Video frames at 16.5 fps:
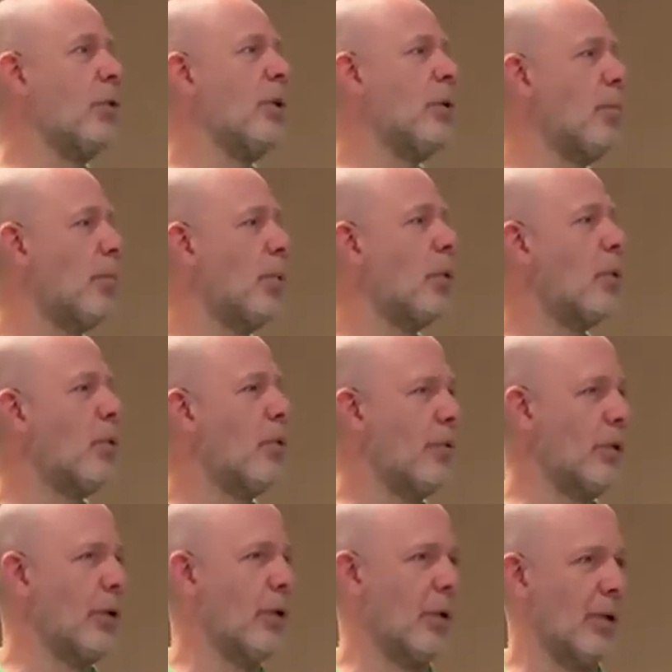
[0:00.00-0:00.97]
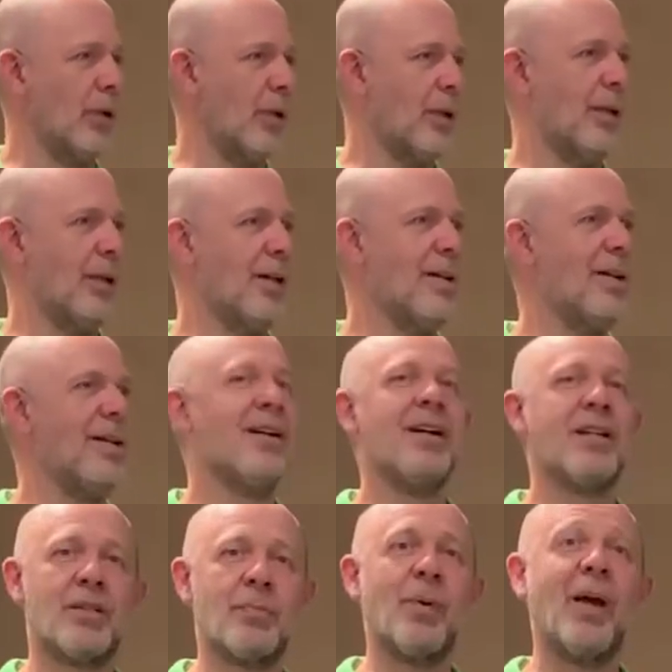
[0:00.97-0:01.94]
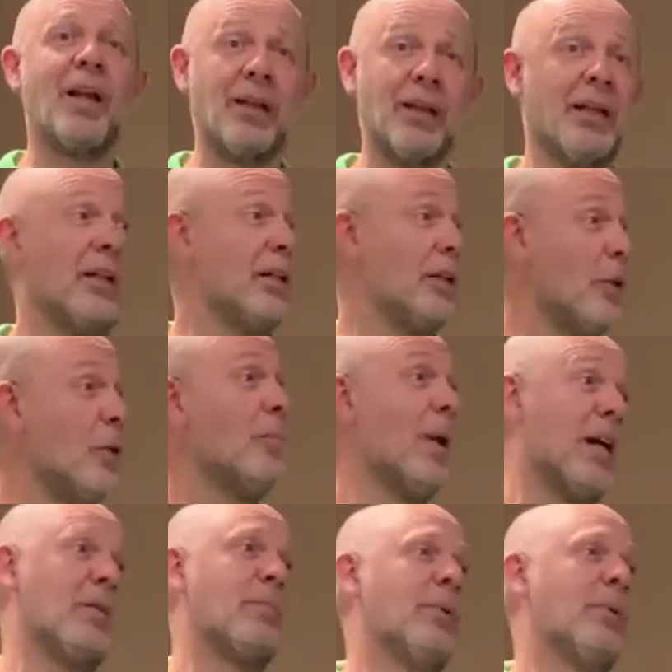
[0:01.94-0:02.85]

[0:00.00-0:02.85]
improve your spelling, you might